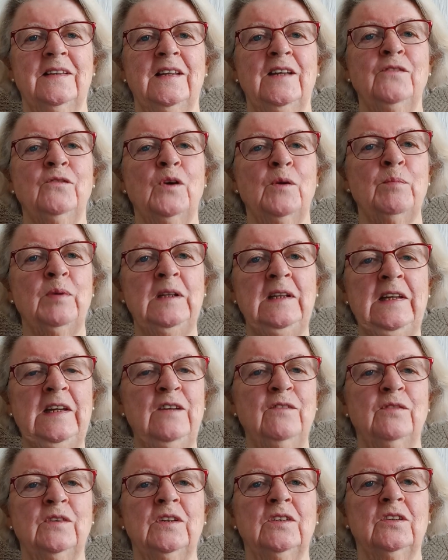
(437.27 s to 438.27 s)
If we're
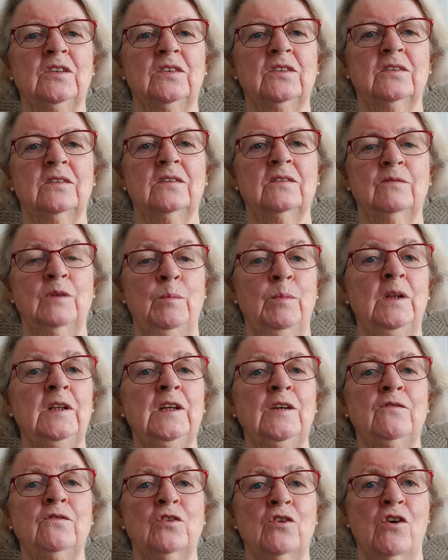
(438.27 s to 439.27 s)
believers, we
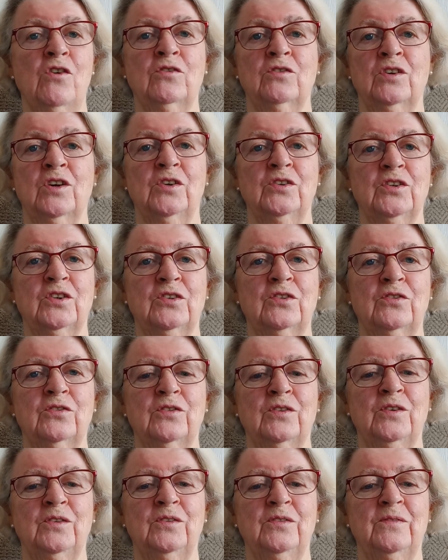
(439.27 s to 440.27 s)
believe God got us
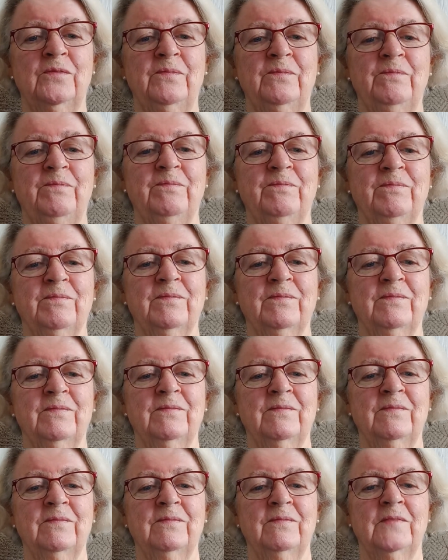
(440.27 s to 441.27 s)
through.
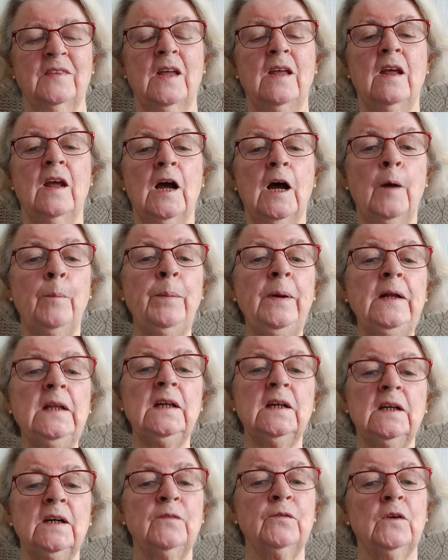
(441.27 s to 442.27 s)
A
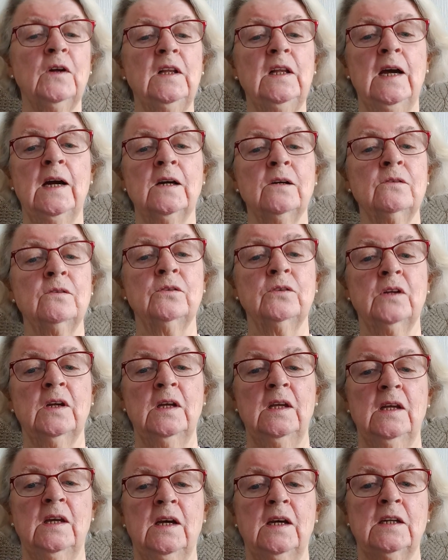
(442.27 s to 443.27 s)
pillar of cloud
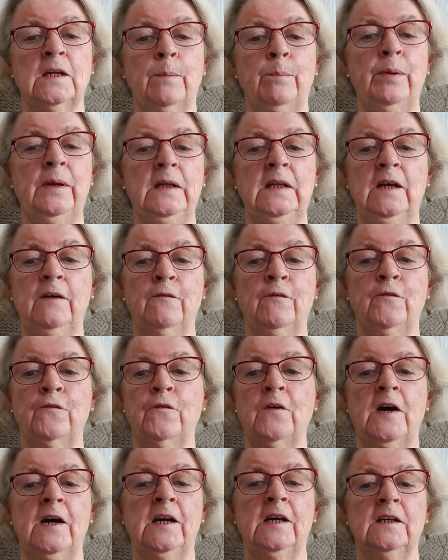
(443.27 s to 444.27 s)
and a pillar of
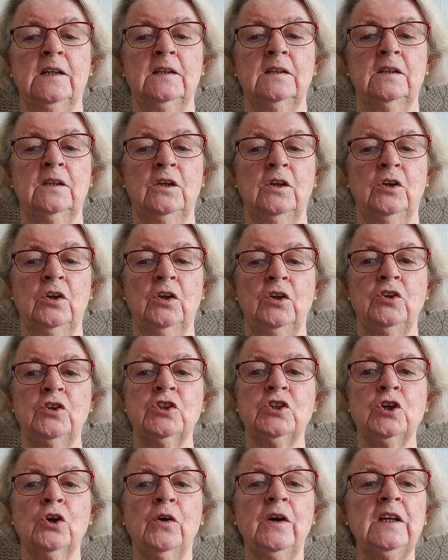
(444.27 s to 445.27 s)
fire,
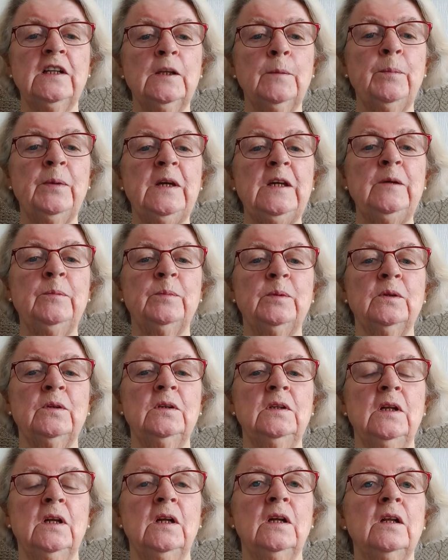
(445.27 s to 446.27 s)
showing the
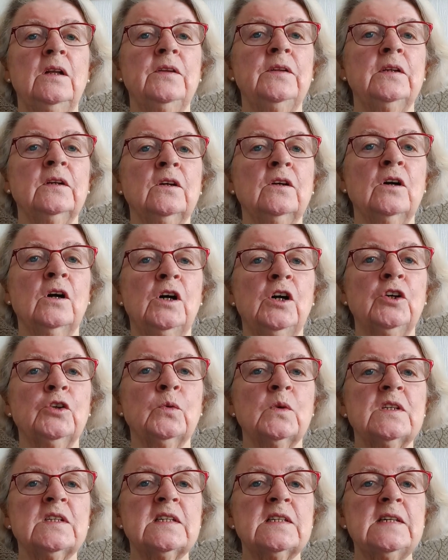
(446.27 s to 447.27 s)
people that God
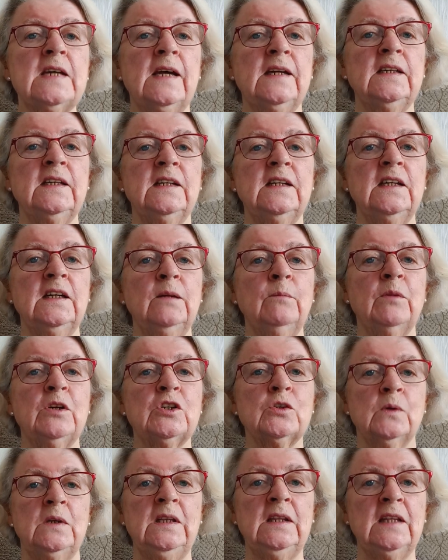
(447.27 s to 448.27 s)
was standing
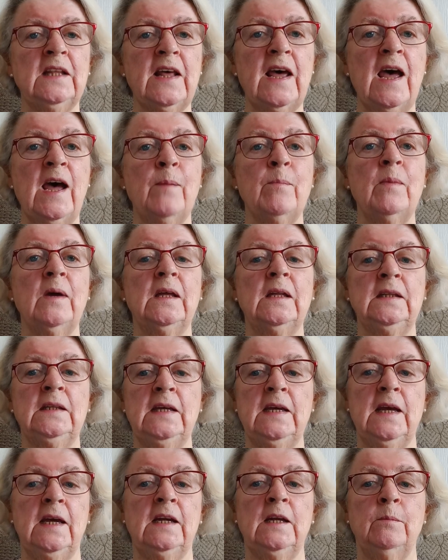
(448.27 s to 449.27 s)
between them and
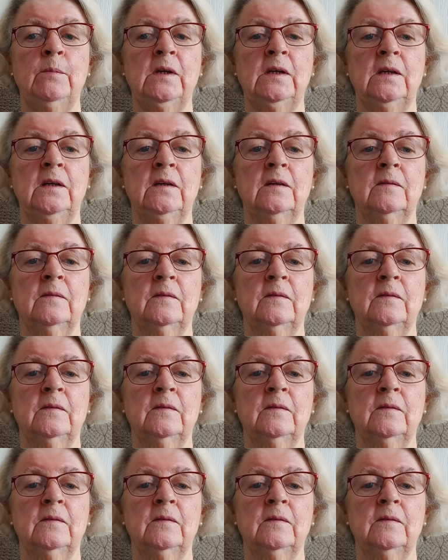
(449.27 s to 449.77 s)
the enemy.